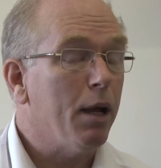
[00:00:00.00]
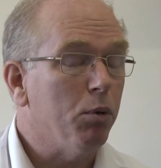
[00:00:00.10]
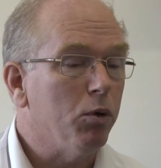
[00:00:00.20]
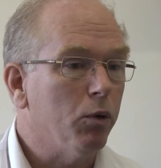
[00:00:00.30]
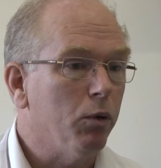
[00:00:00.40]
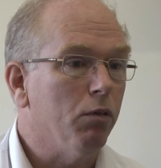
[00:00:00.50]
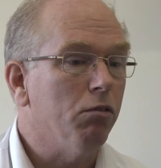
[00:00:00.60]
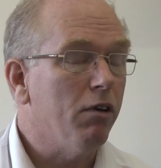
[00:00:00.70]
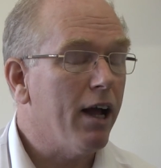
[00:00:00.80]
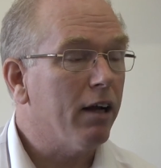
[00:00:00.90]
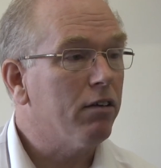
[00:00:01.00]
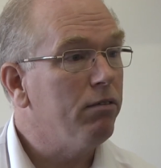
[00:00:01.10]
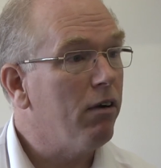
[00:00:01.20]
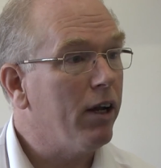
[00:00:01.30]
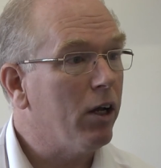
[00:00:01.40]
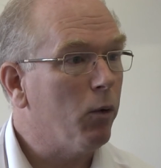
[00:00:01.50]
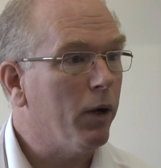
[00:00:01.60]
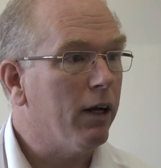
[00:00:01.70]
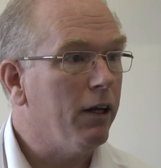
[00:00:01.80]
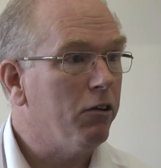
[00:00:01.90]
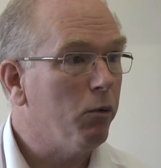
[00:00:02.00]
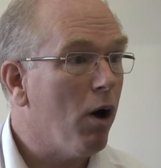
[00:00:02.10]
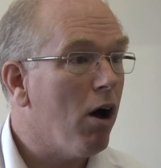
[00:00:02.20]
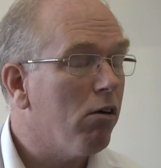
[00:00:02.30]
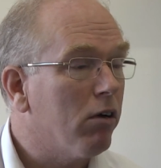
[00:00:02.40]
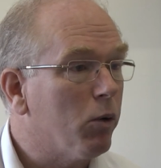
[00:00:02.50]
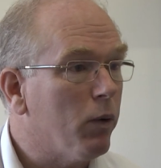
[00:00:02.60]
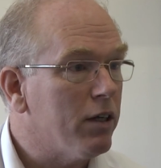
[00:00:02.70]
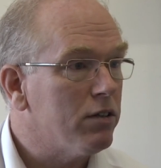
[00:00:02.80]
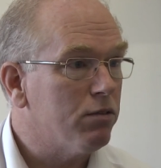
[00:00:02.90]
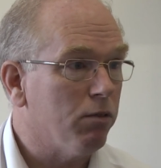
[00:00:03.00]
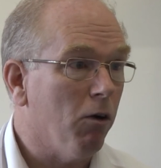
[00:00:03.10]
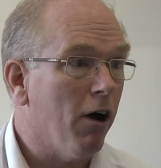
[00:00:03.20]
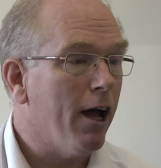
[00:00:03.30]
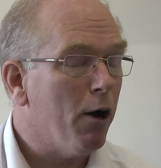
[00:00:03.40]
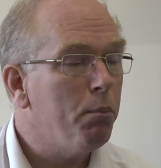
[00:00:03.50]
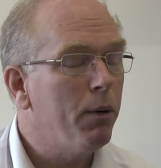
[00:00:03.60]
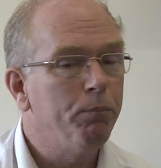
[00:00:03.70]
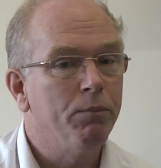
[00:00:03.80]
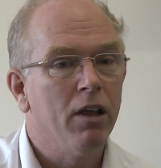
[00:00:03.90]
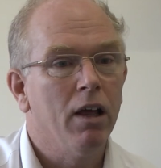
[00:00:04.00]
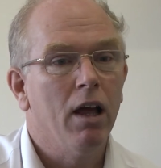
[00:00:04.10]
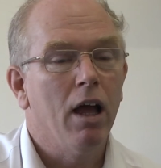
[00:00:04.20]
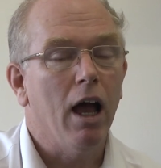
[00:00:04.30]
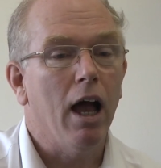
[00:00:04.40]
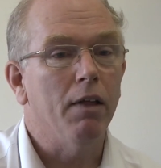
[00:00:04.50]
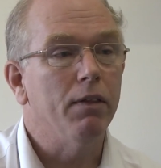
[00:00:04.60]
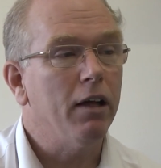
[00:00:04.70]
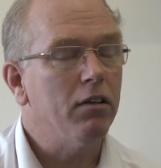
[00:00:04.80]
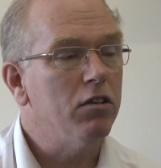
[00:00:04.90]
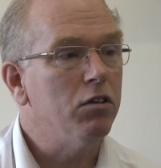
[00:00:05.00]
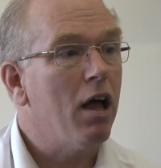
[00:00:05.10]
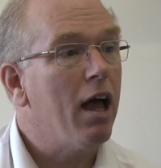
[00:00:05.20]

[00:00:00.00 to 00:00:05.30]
able to react very quickly to our requests for help and that has